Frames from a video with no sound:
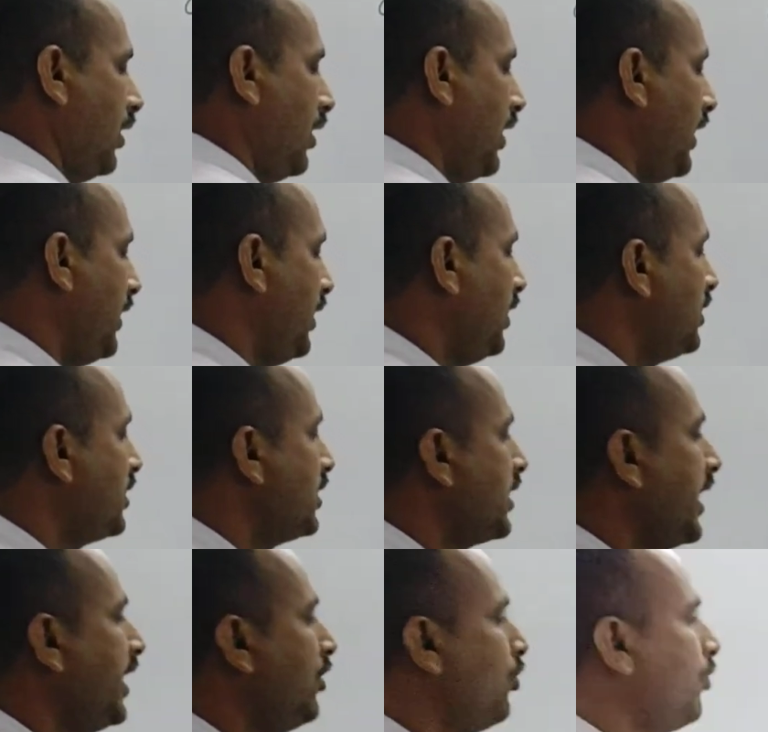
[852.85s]
and
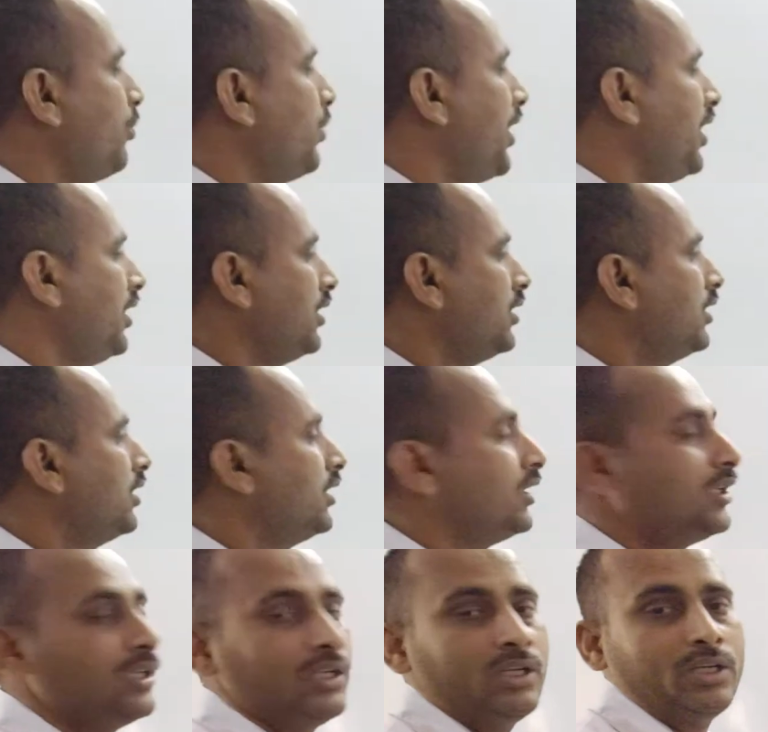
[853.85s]
inside tropine.
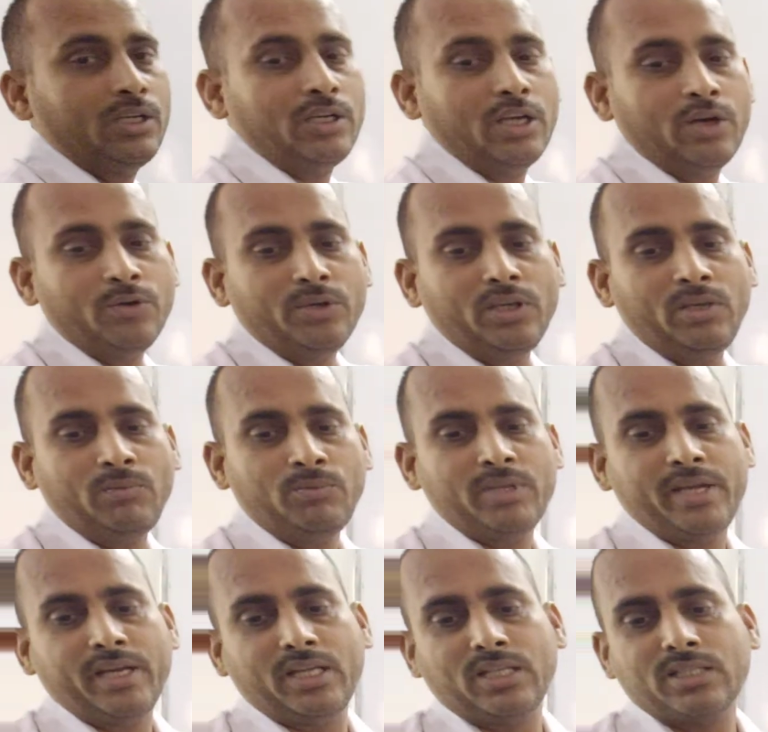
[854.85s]
Now if
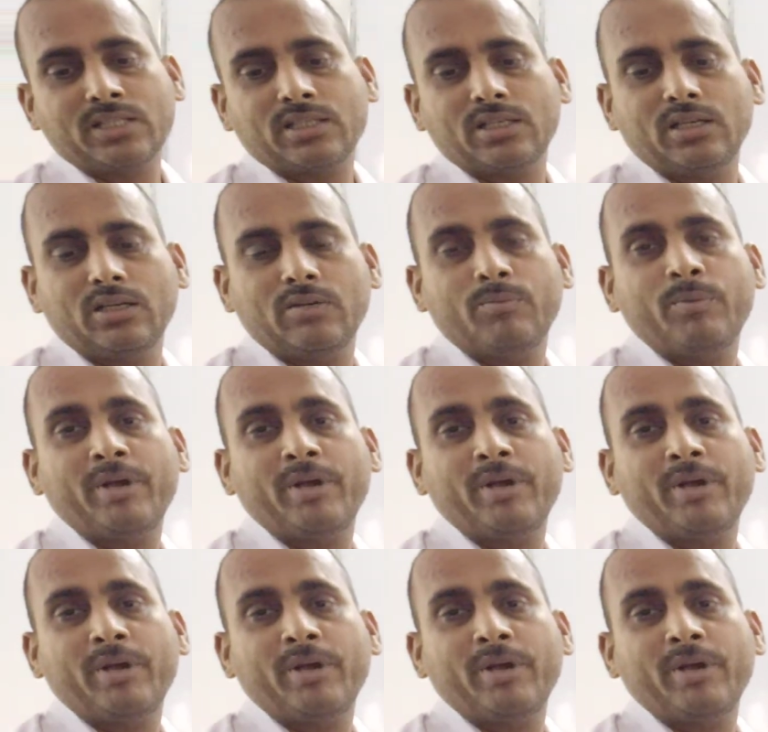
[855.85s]
there is a